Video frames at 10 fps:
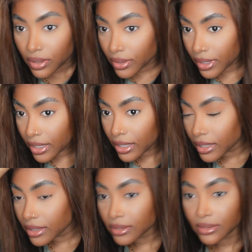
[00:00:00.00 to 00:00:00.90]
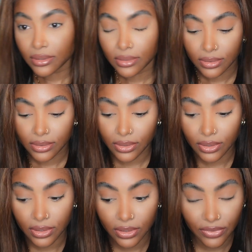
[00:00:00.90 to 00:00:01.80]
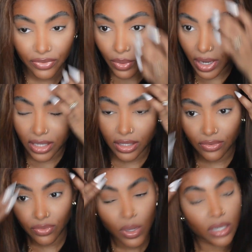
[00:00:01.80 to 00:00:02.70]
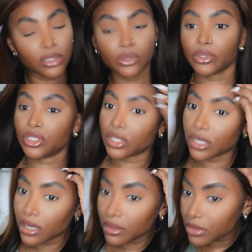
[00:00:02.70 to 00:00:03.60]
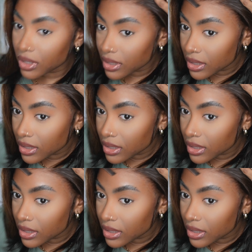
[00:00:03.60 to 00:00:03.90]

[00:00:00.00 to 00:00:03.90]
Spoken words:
Alright, so if you want to switch it up,